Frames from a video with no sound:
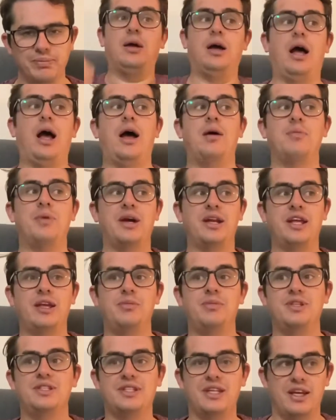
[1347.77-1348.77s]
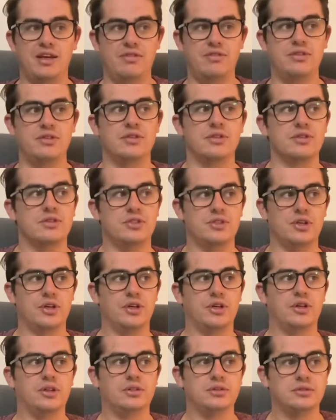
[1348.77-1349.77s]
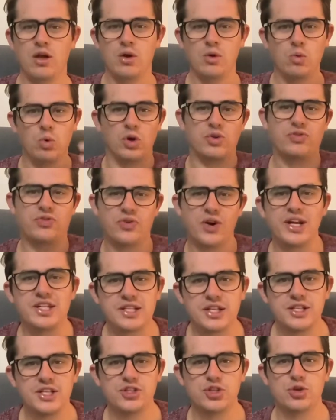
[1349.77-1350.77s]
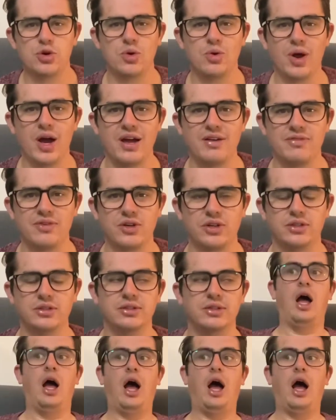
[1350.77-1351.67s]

My name is Evan, sir. What freighter did you arrive on?